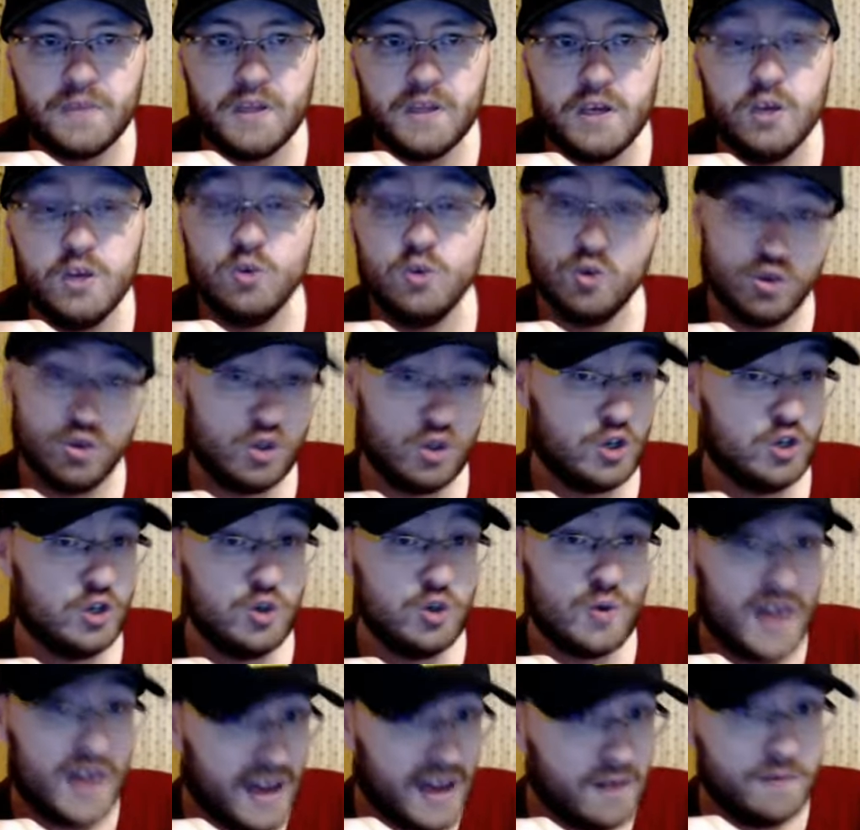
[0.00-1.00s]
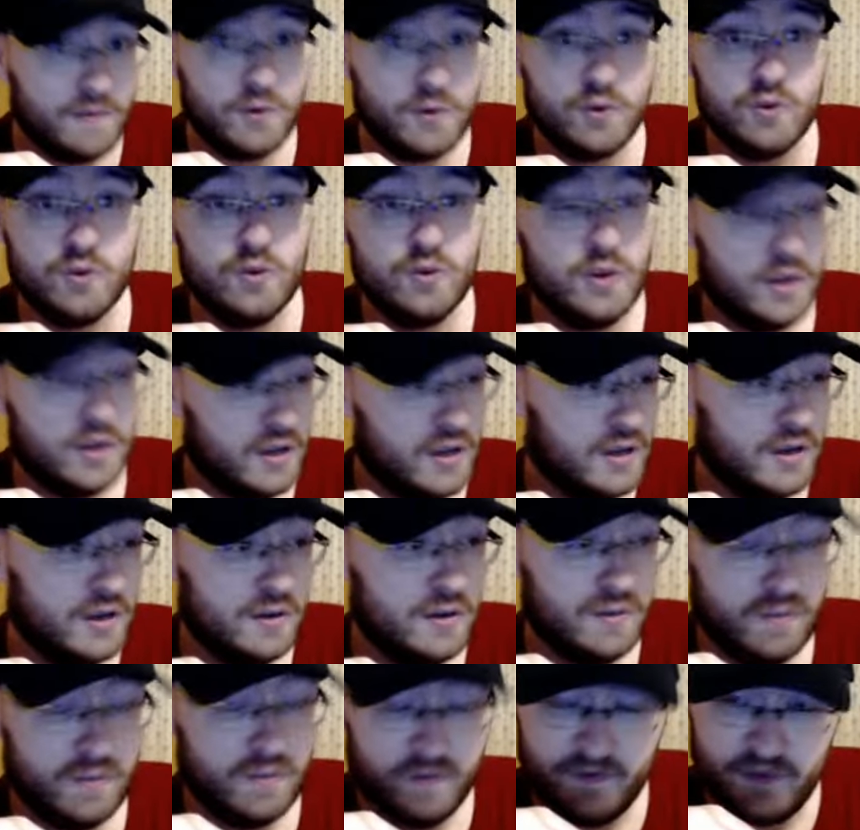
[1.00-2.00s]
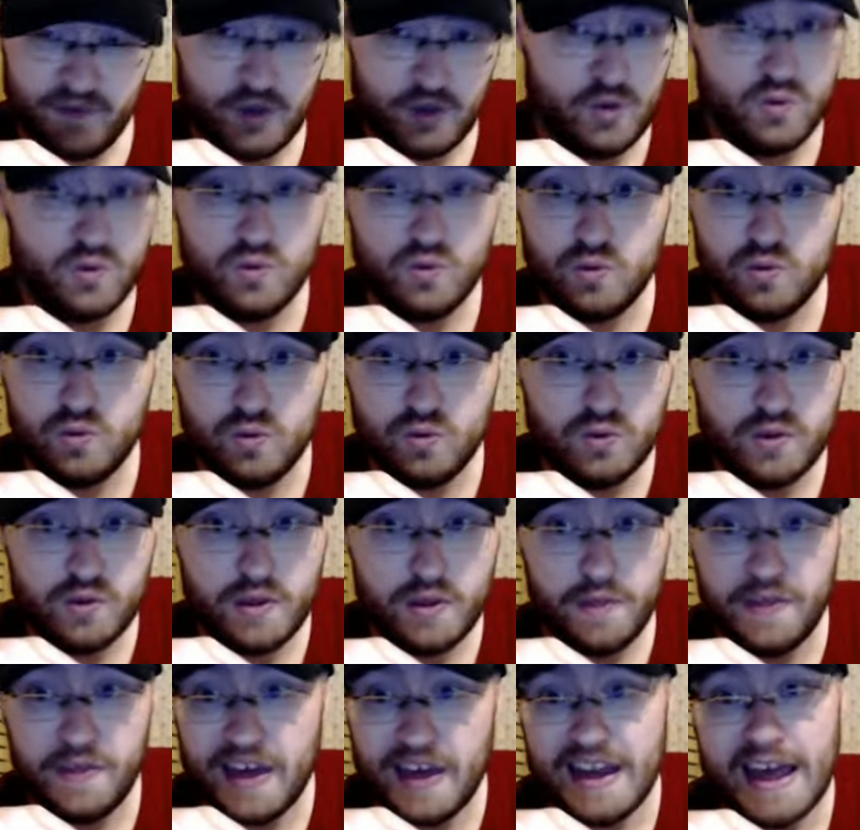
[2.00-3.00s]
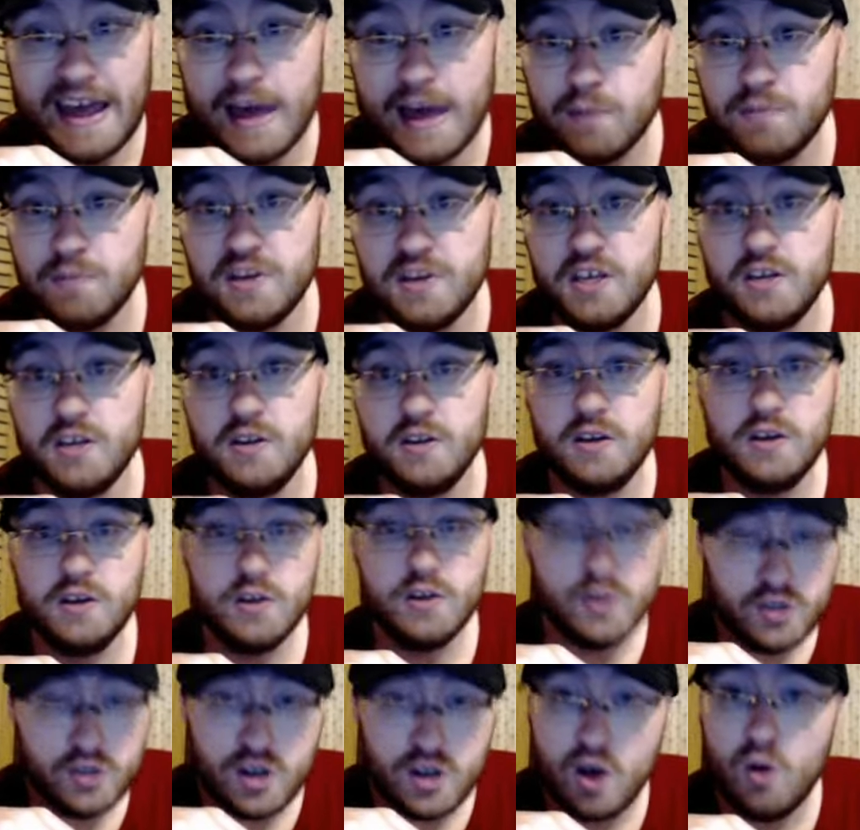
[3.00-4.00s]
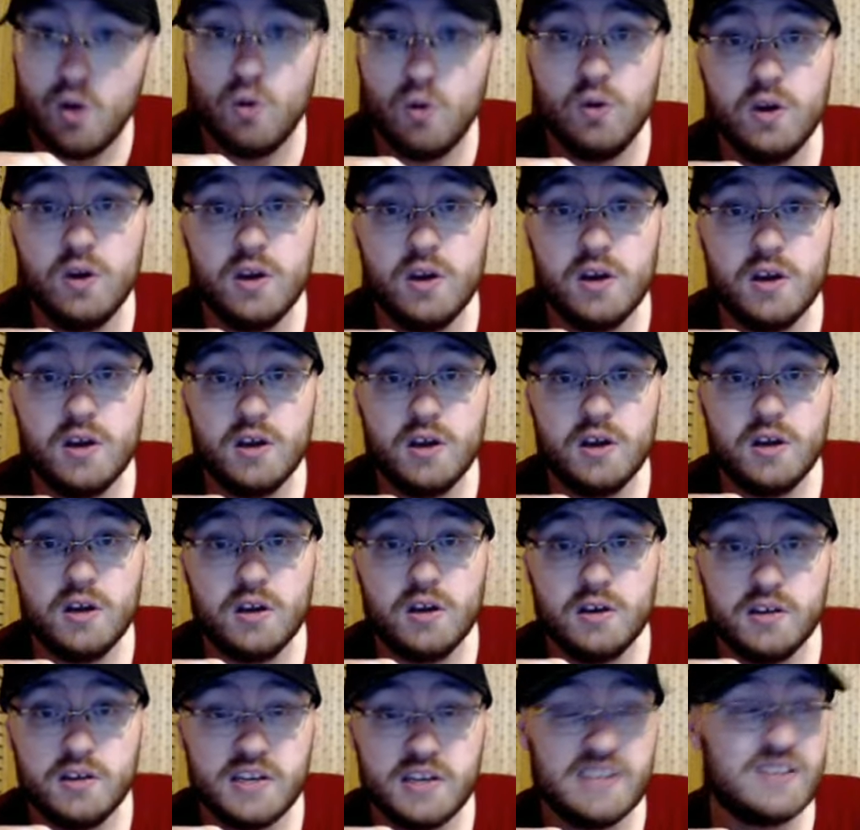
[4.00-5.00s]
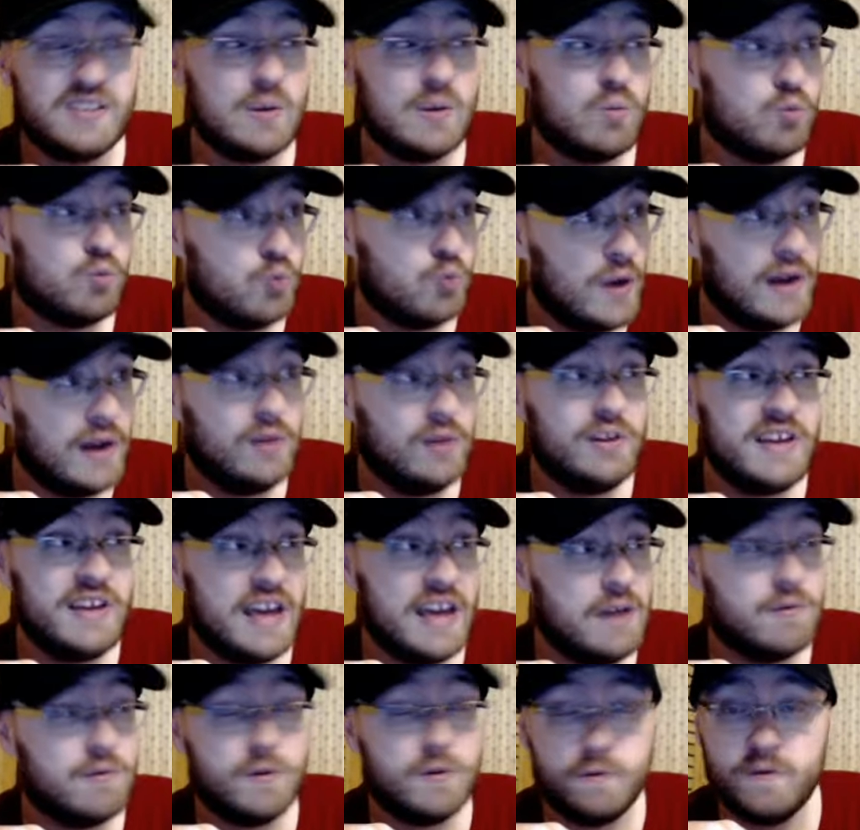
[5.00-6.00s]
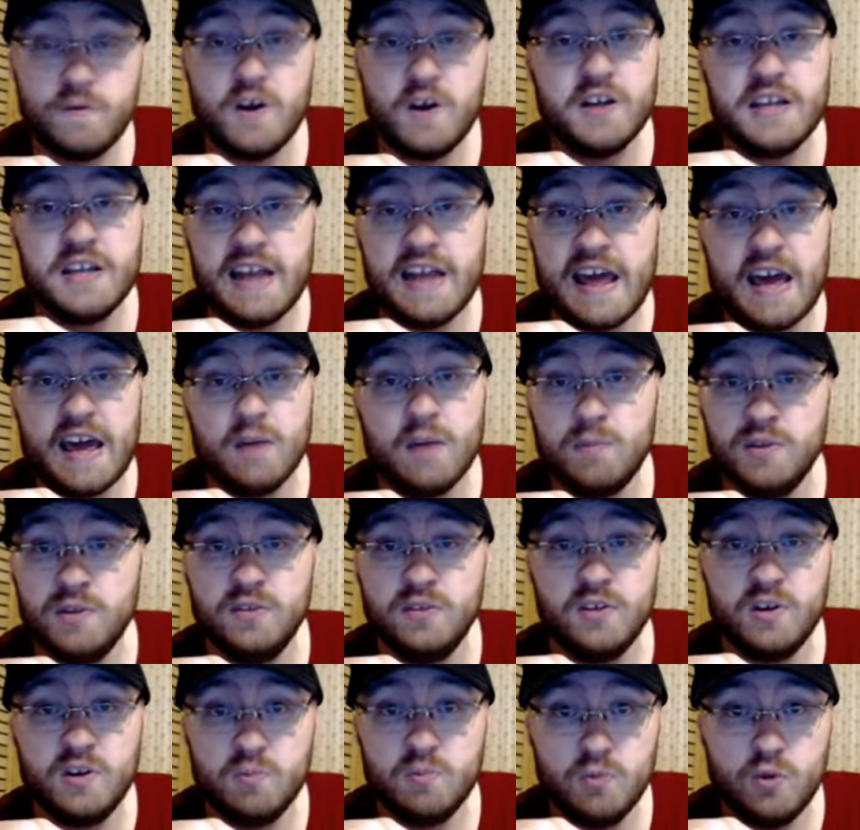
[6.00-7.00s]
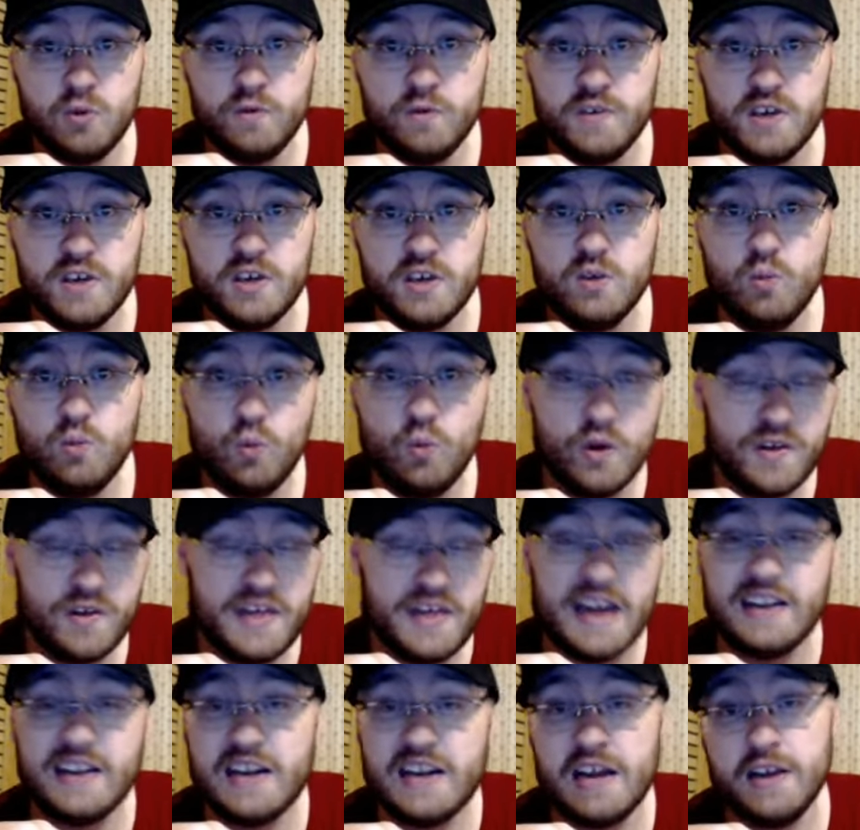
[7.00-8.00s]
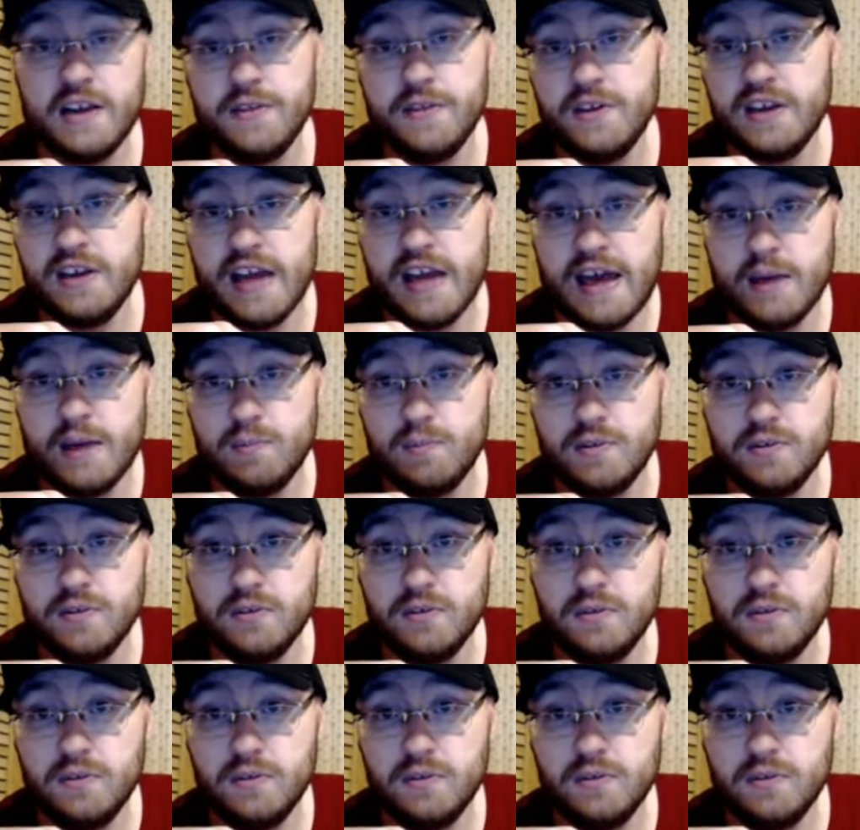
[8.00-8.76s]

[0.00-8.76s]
Could you ever view that happening? No. Because it rarely ever fucking happens in a movie where that kind of thing happens